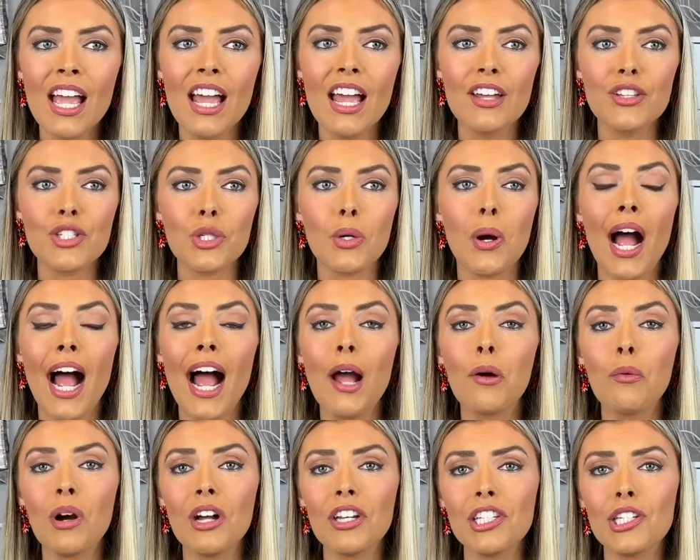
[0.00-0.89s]
And so
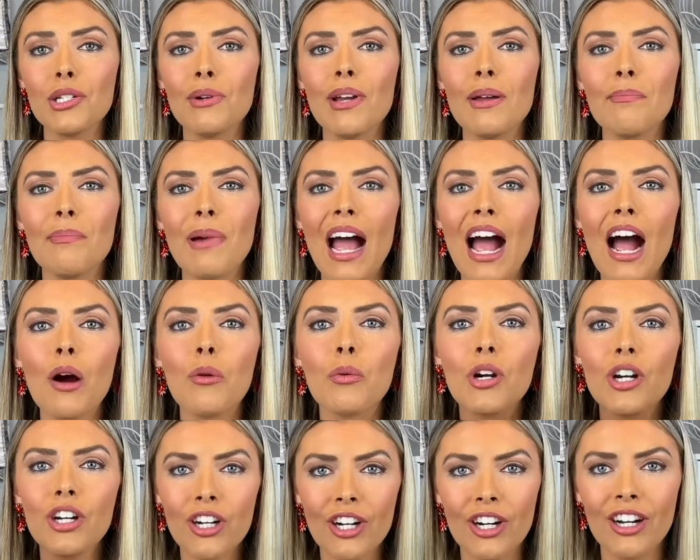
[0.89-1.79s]
I want to
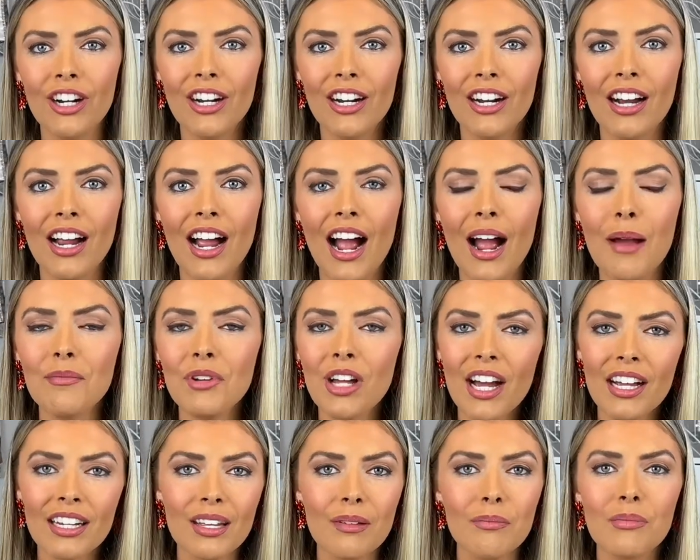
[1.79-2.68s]
empower her. I'm
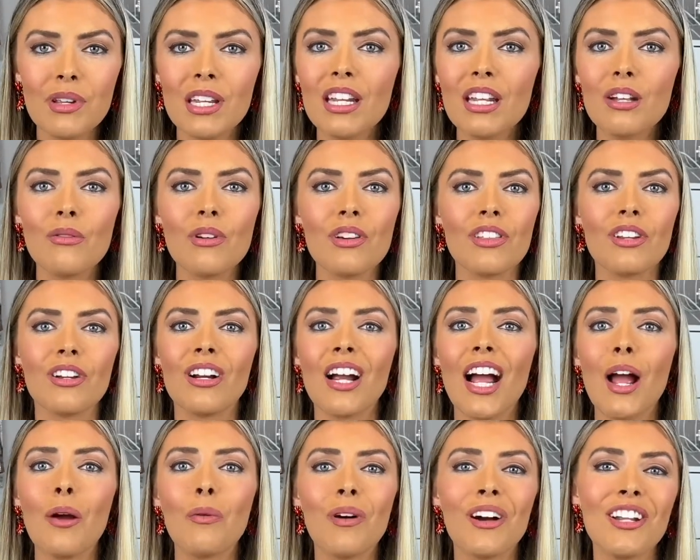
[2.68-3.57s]
not competing with her.
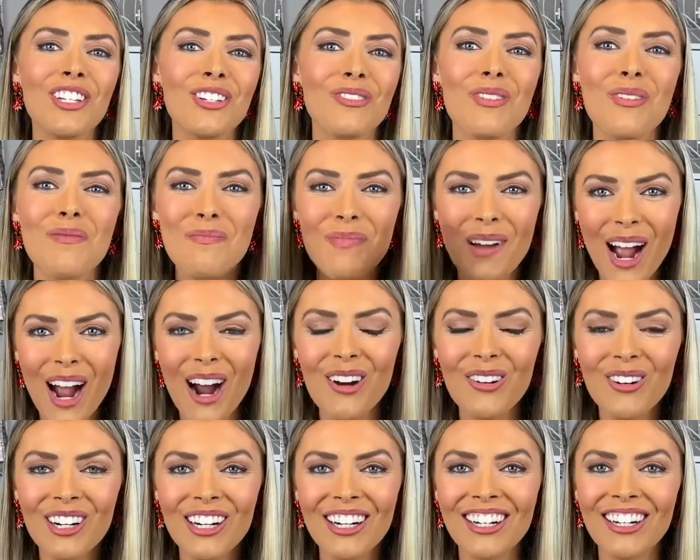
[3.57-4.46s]
I want to
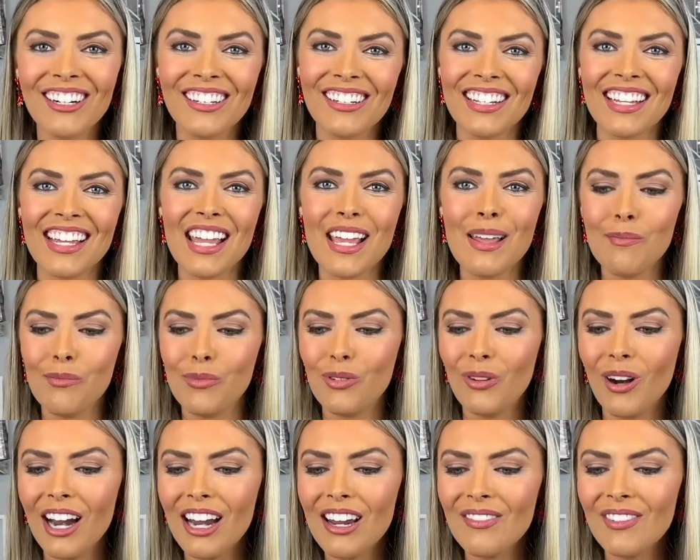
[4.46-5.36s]
empower her to keep
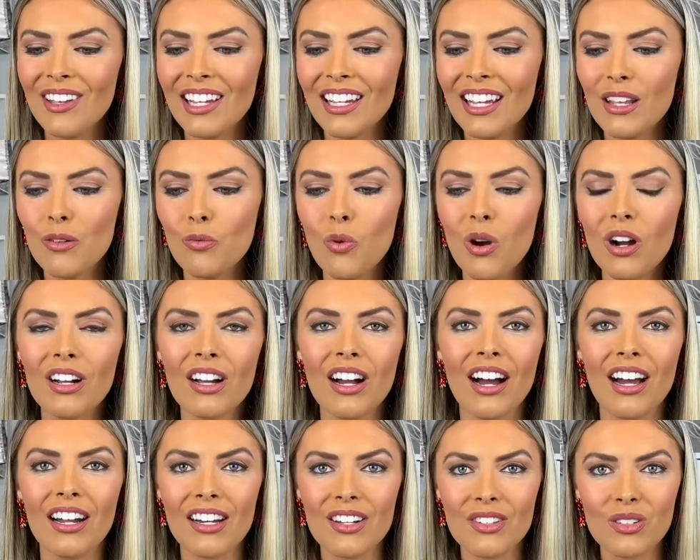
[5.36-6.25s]
thriving in what
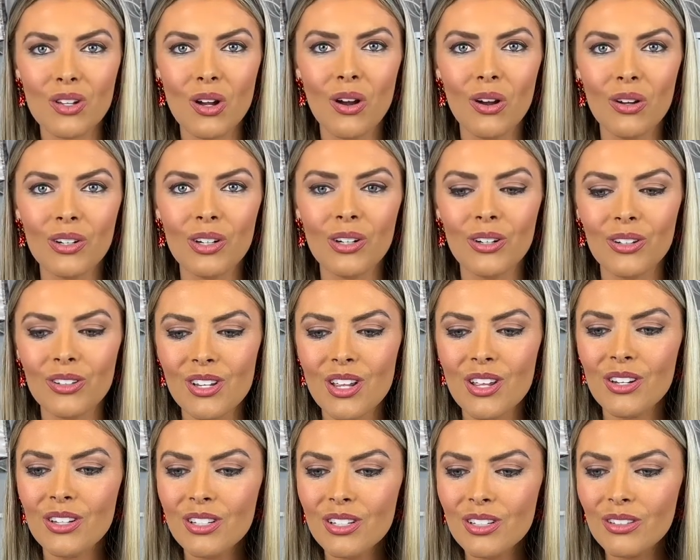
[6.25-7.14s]
God has called her
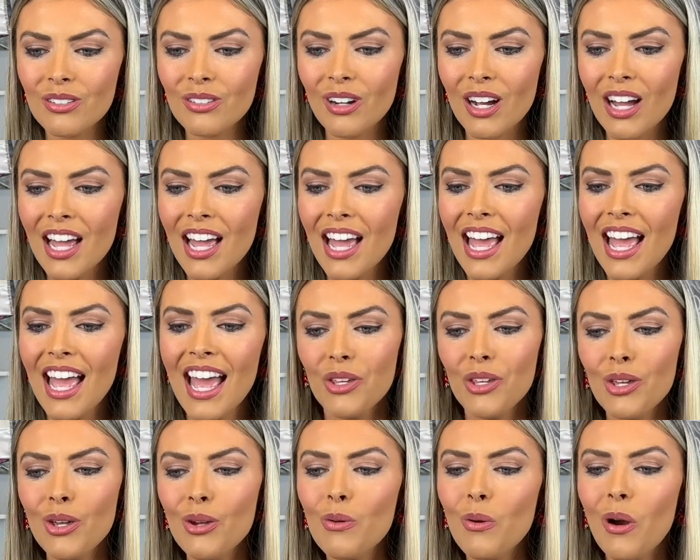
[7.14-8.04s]
to do.
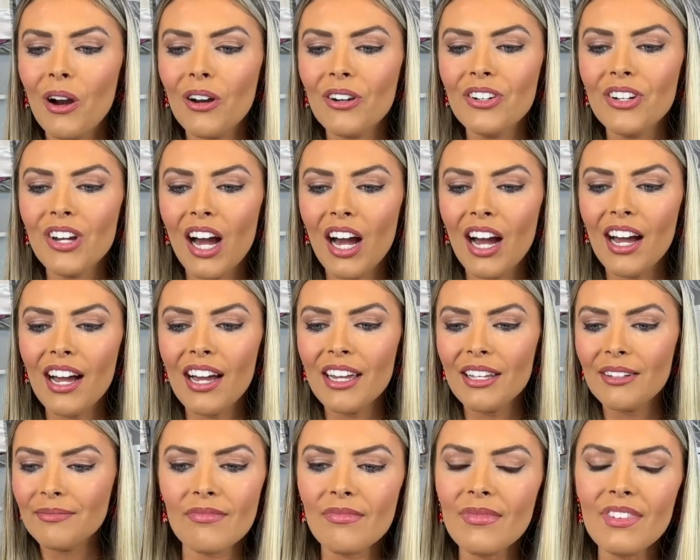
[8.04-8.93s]
You are
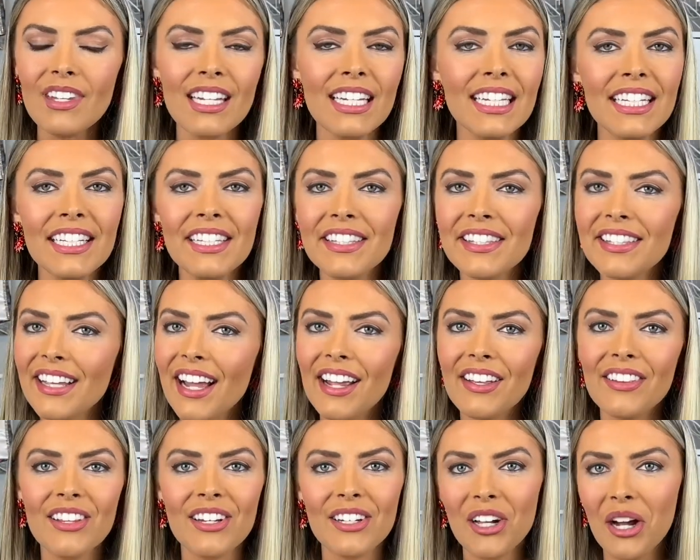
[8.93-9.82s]
not in
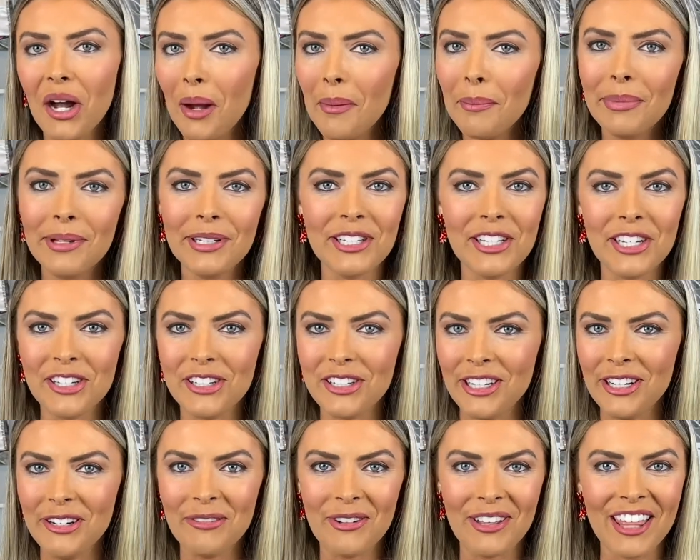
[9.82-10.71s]
silent
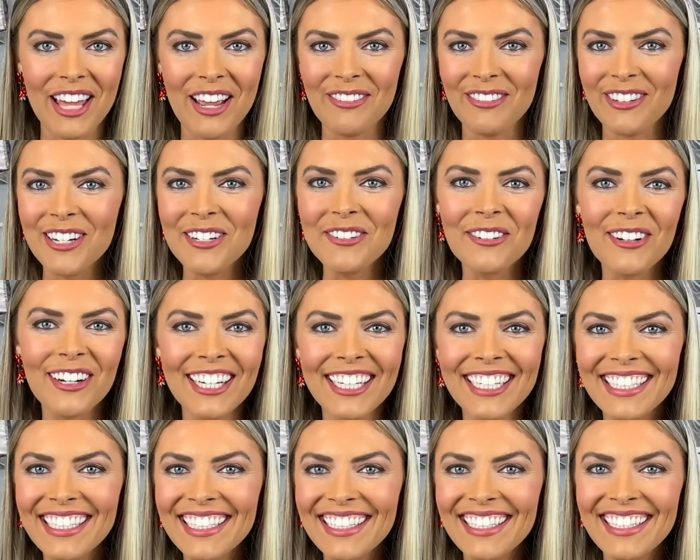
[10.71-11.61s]
competition with
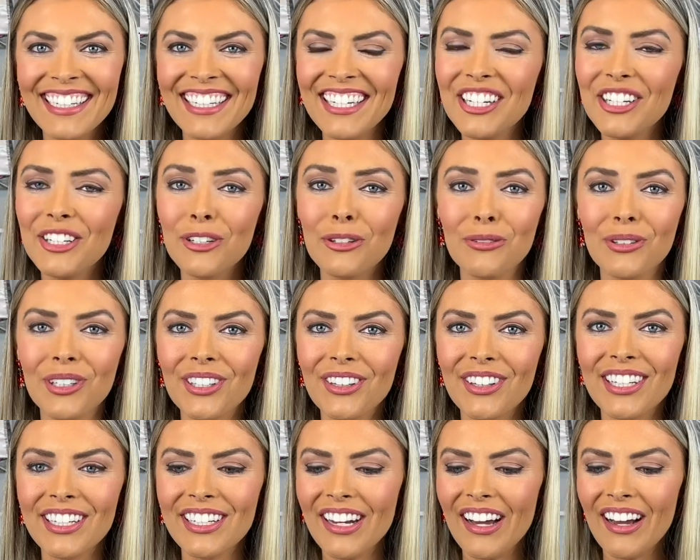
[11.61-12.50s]
everyone. You're
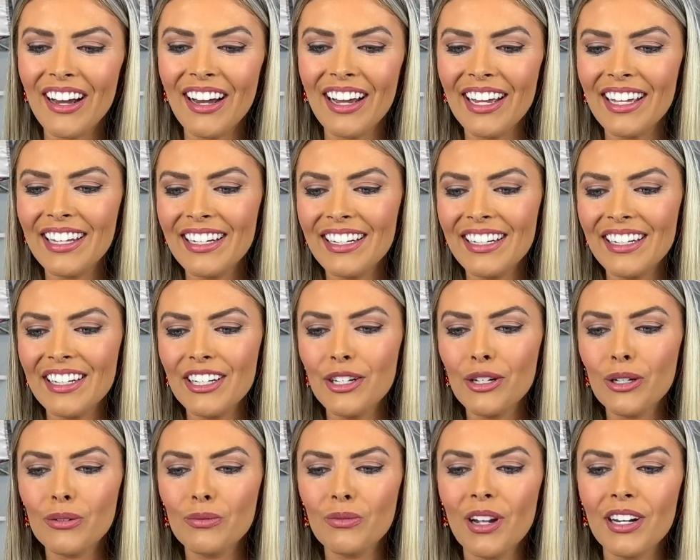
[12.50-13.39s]
really not.
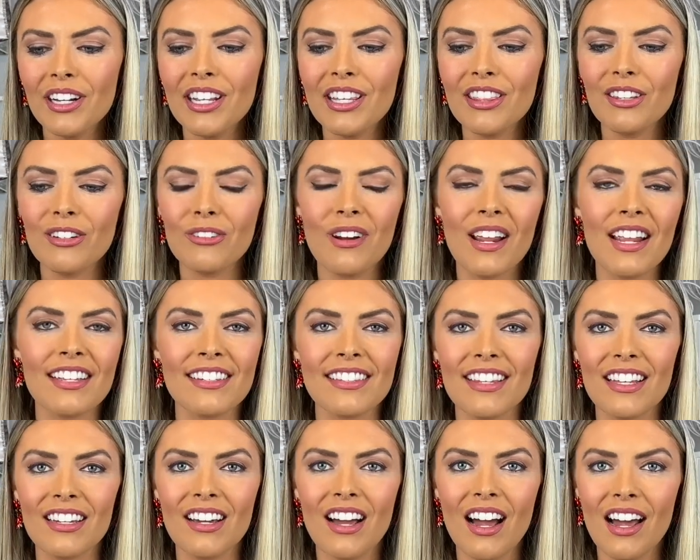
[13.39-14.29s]
You're running the race
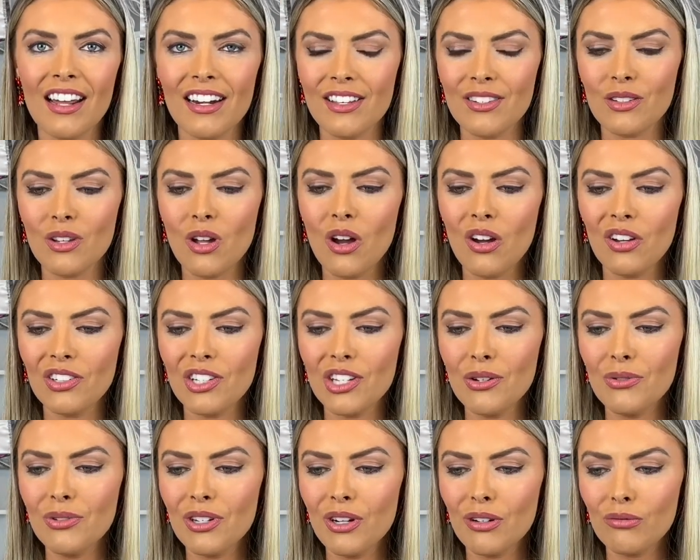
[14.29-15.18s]
that God has called
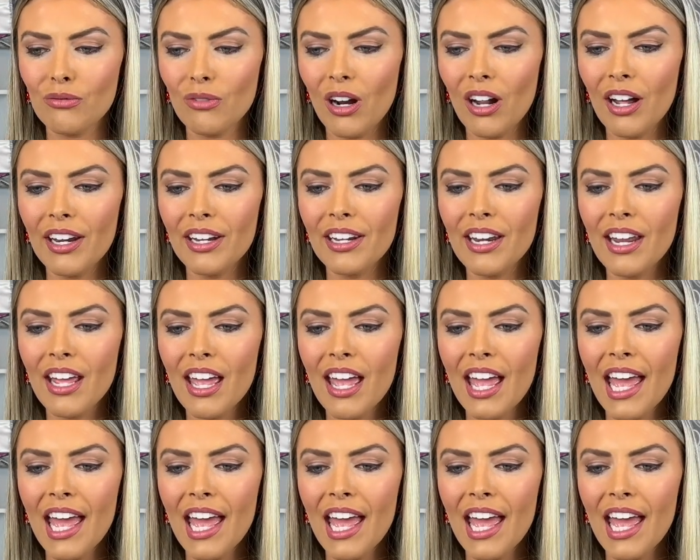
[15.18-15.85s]
you to run.